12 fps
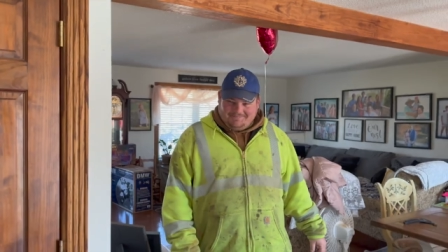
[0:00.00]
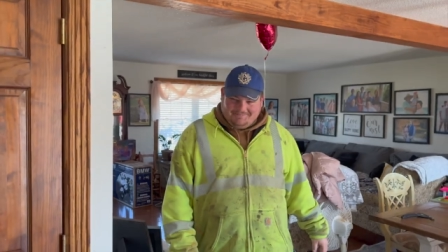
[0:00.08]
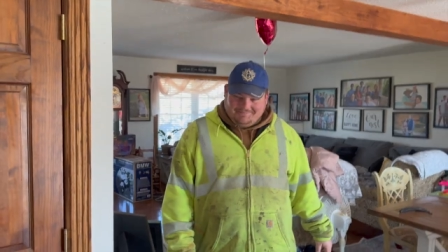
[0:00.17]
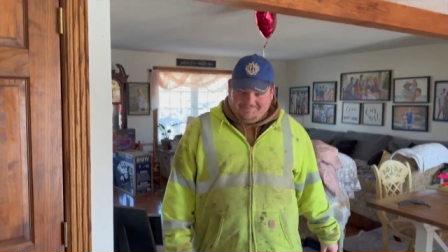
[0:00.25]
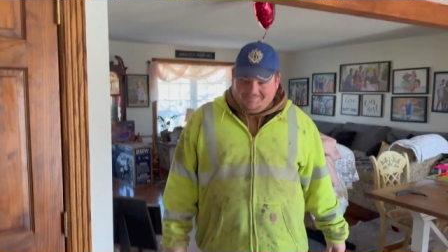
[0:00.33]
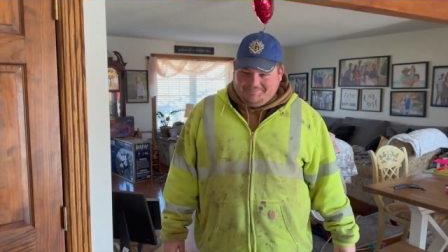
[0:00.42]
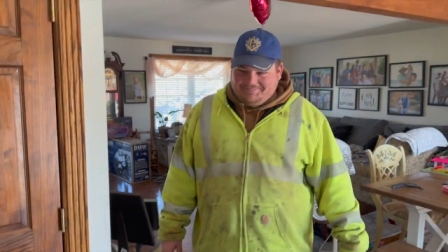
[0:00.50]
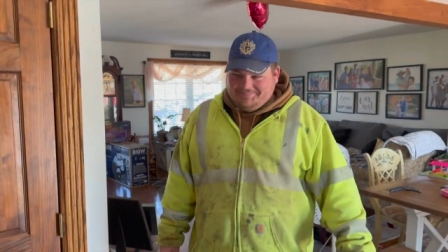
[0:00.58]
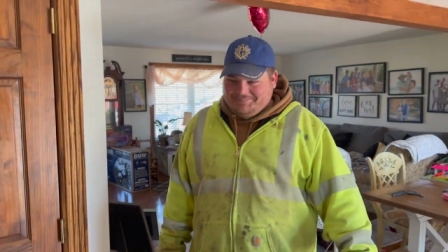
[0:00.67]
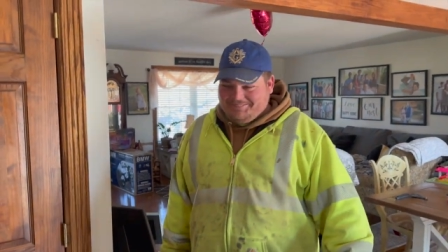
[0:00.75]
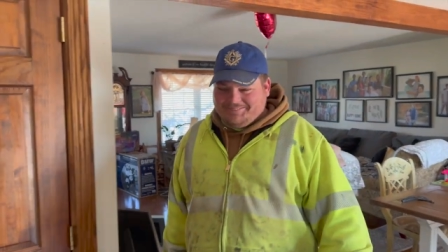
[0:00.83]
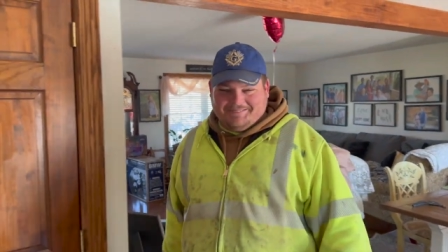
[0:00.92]
look who we
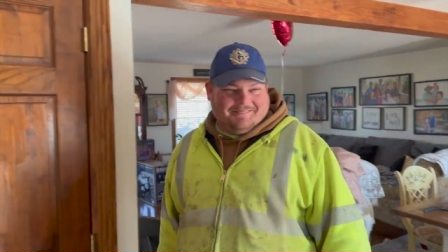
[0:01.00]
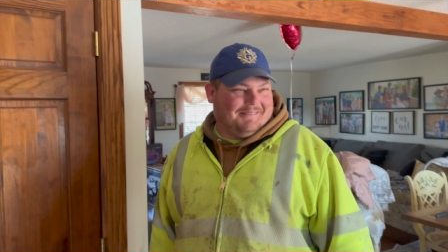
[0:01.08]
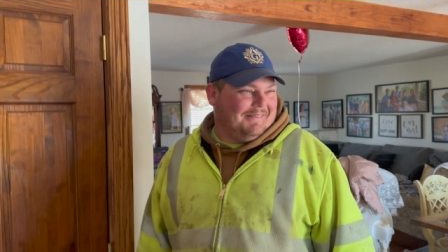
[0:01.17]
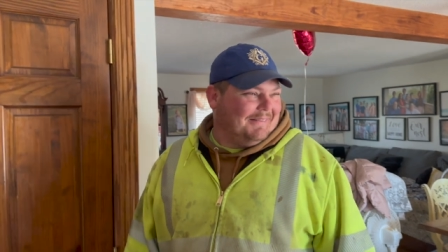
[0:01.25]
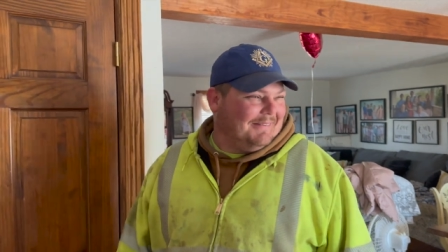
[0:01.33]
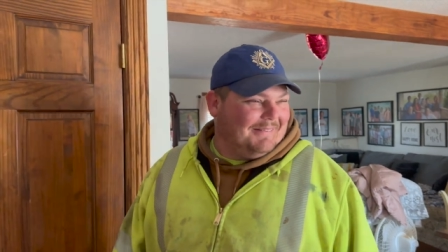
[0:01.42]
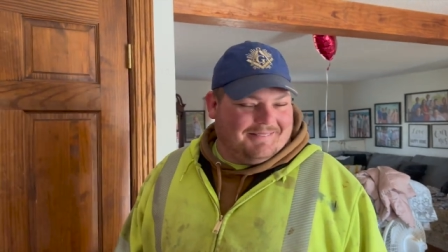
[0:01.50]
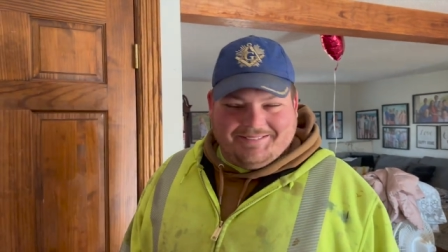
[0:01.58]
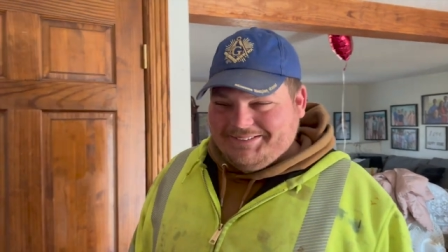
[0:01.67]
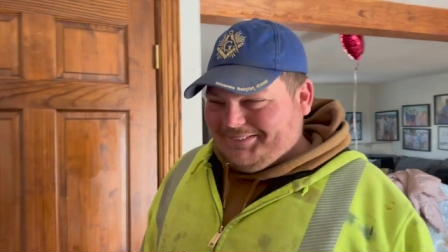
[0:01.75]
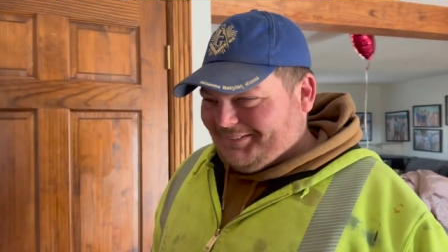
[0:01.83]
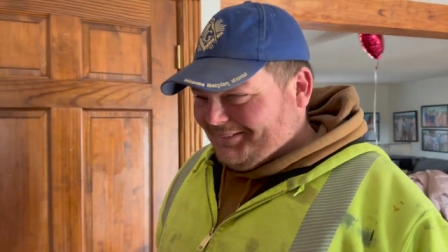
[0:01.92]
got here,
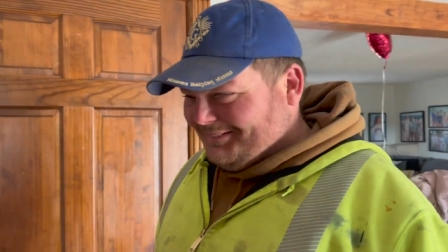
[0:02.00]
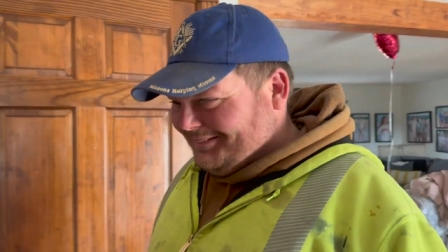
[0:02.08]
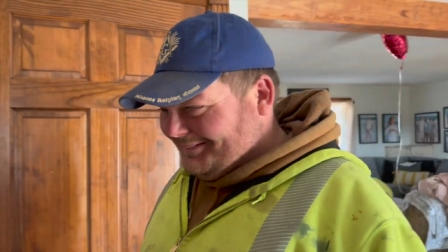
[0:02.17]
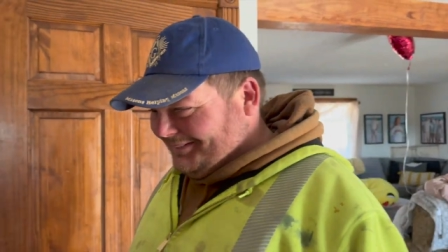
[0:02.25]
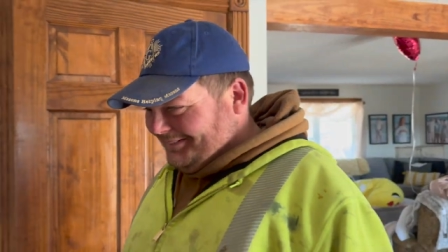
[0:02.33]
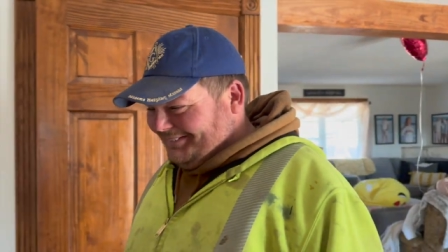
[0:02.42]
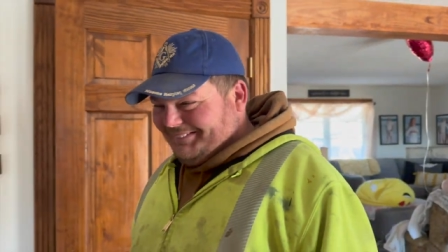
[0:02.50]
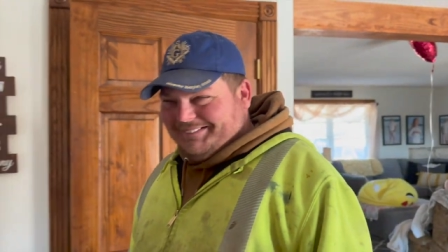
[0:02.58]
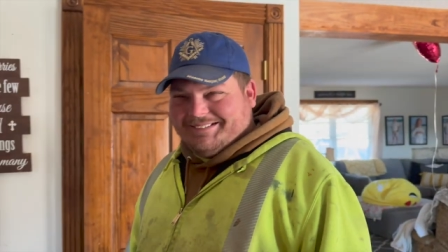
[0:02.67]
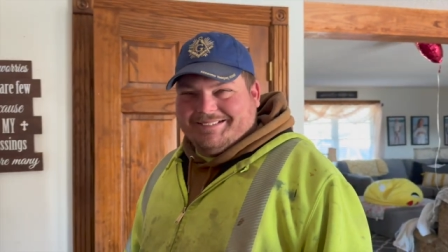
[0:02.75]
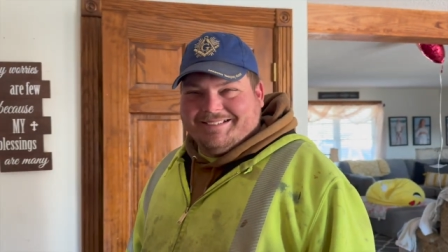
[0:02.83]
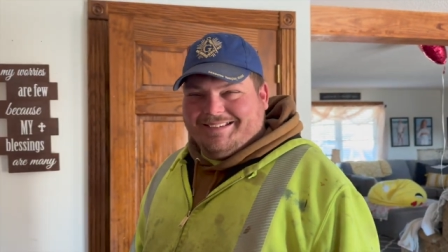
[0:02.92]
folks. He has made a
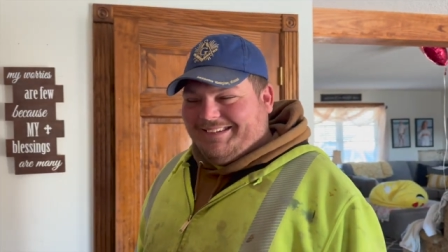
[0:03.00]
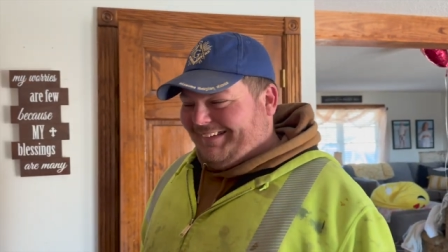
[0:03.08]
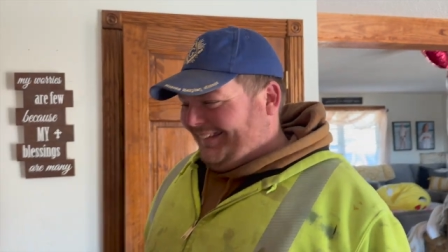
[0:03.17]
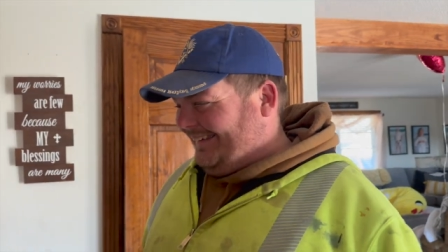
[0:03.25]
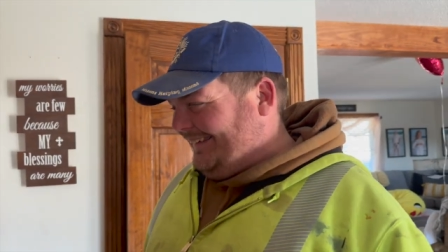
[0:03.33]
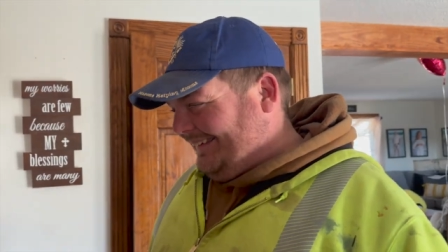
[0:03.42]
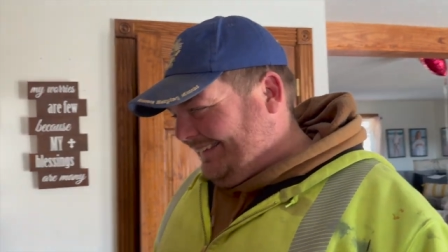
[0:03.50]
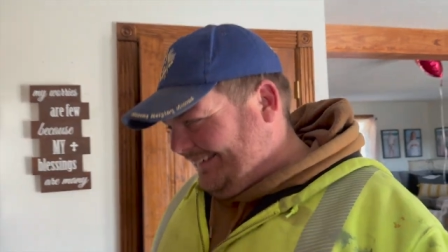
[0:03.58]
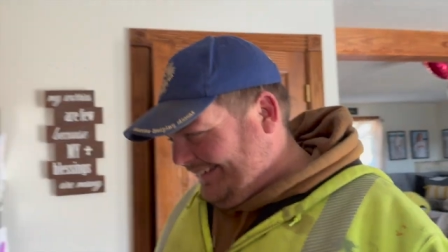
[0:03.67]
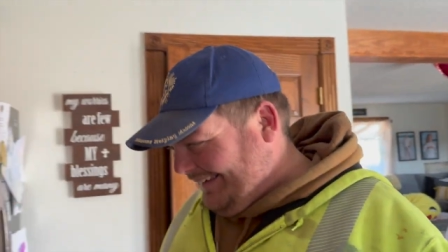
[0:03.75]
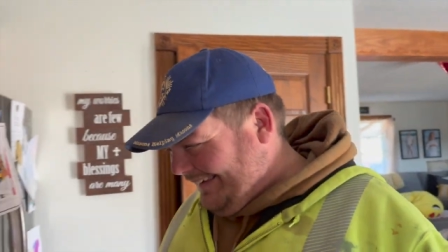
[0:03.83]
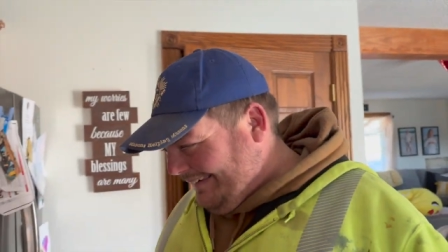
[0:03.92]
return. We've
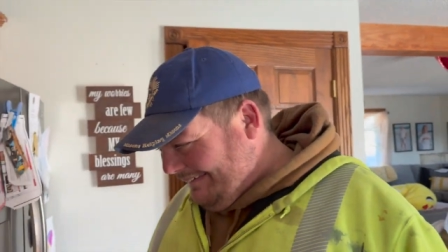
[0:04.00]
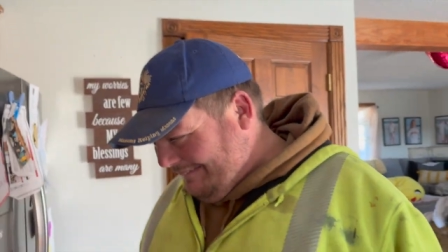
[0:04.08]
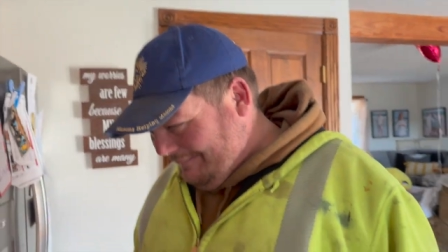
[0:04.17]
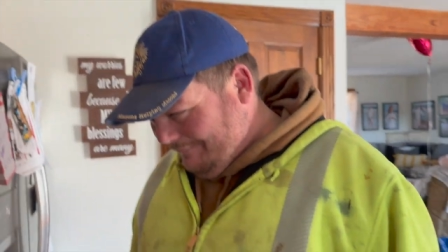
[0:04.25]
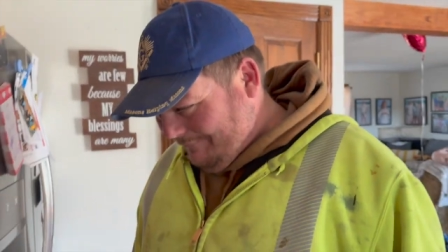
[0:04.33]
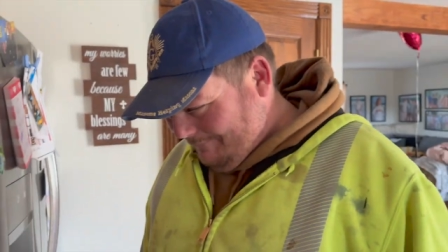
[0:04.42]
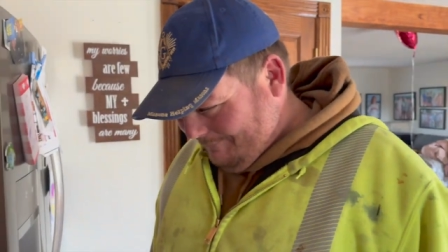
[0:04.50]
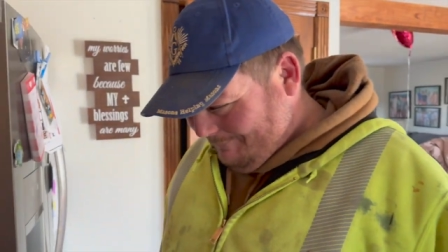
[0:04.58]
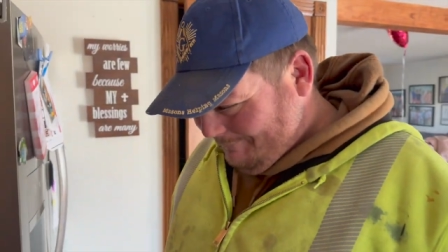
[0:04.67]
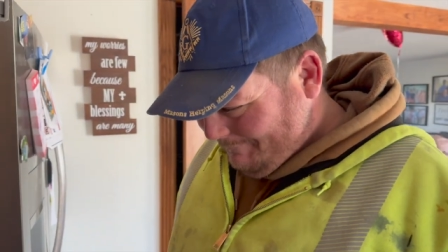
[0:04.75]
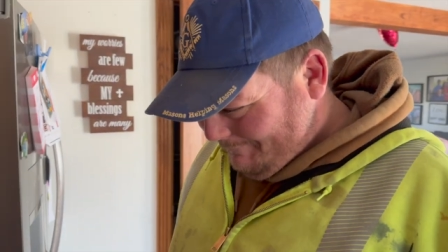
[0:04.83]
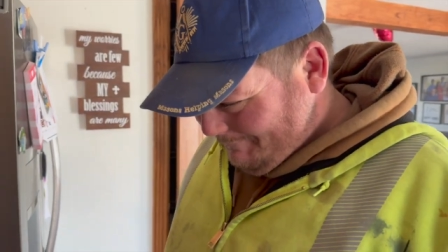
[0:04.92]
we made a
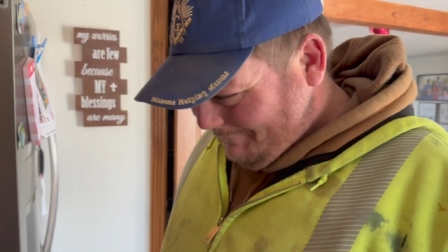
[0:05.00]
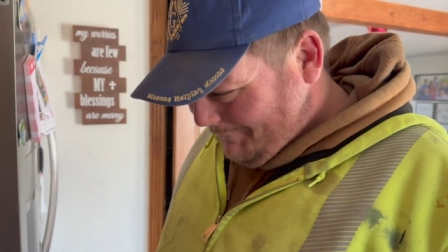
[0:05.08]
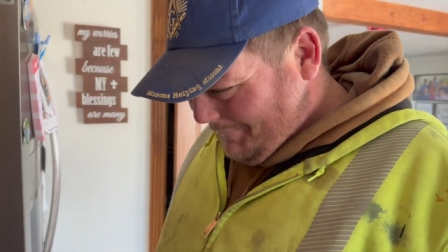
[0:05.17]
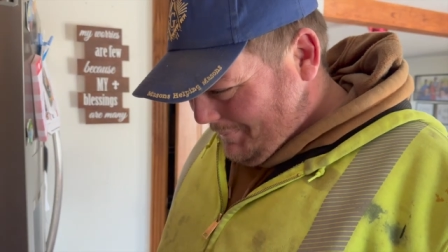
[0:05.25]
celebration feast for